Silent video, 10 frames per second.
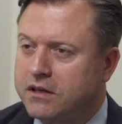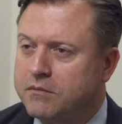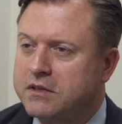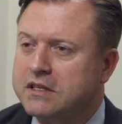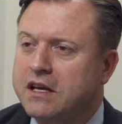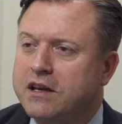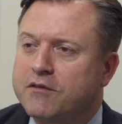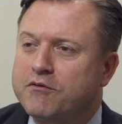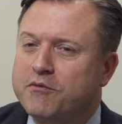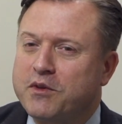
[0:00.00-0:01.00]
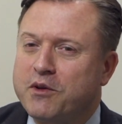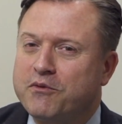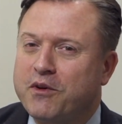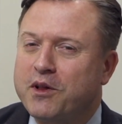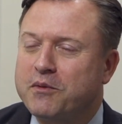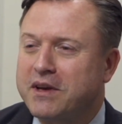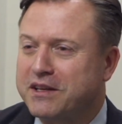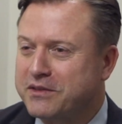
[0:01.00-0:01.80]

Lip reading: I'm just kind of, you know, following,